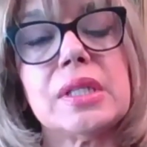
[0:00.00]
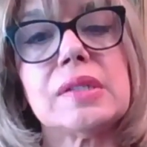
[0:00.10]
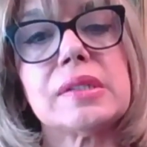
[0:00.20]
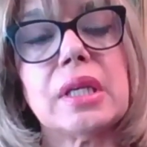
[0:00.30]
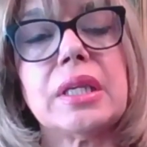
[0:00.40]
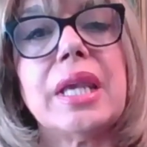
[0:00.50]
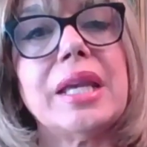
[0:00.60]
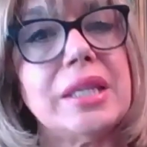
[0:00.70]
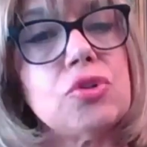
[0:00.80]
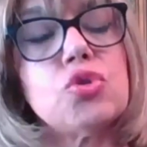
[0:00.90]
it's
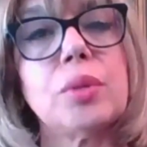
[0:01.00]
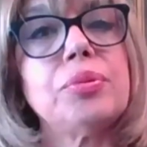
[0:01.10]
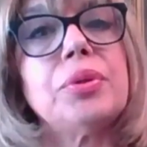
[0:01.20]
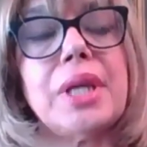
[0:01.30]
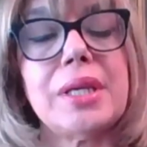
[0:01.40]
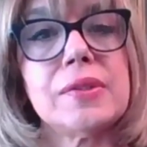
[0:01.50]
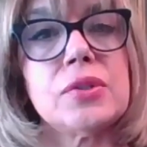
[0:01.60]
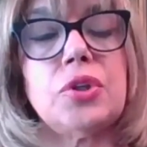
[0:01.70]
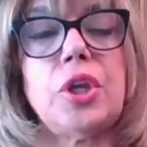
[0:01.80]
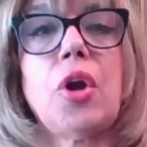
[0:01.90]
getting to a place
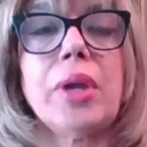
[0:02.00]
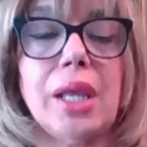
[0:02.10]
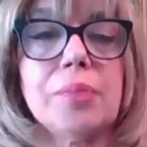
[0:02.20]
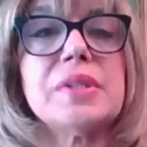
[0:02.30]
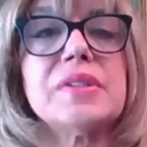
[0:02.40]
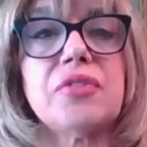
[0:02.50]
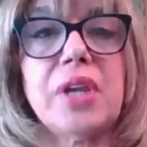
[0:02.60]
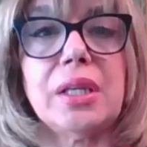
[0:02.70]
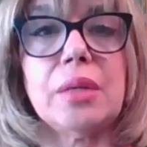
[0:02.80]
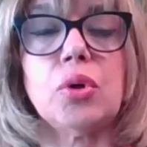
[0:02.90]
to know help is
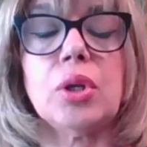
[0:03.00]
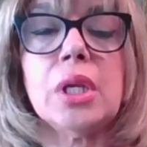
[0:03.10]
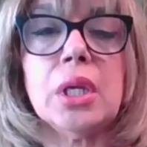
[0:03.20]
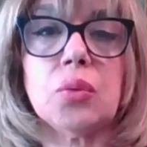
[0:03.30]
available.